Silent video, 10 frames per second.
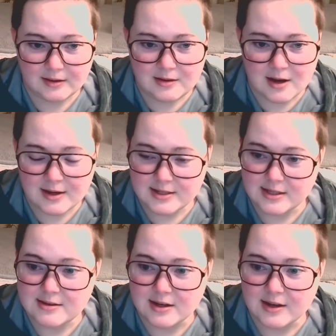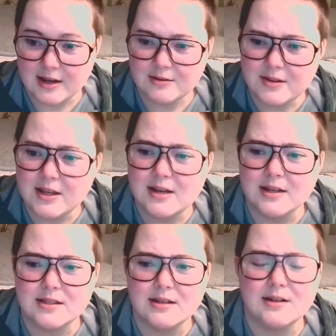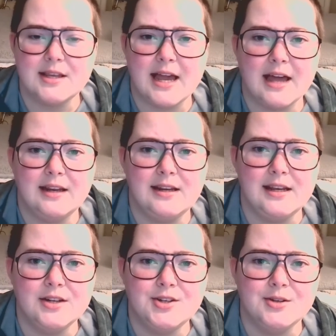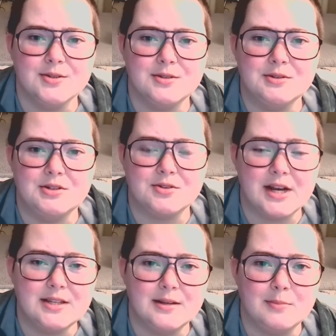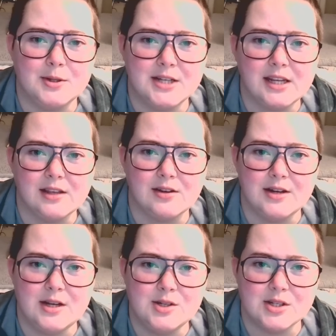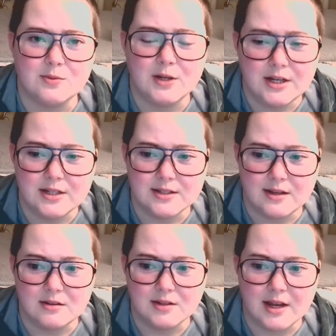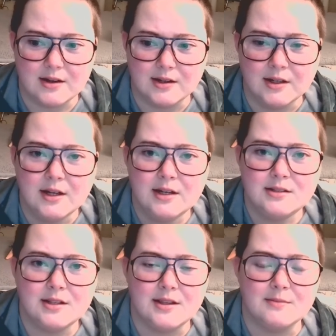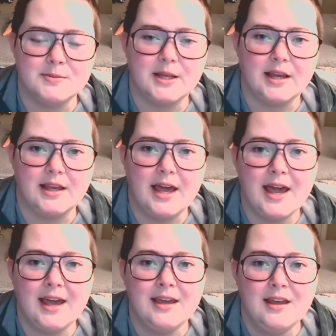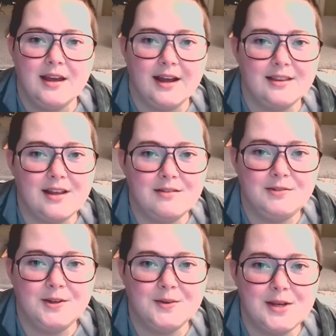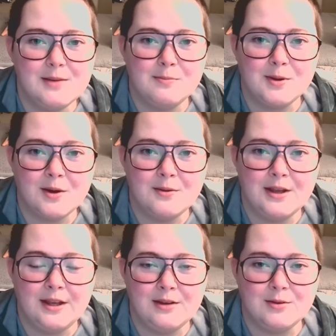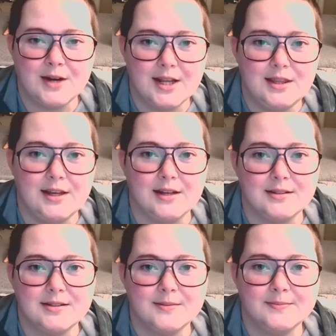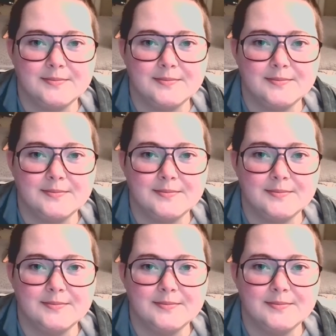I don't think he necessarily had any issues to address in particular. He just wanted to send a letter to them saying, hey, I love you, keep going, you got this.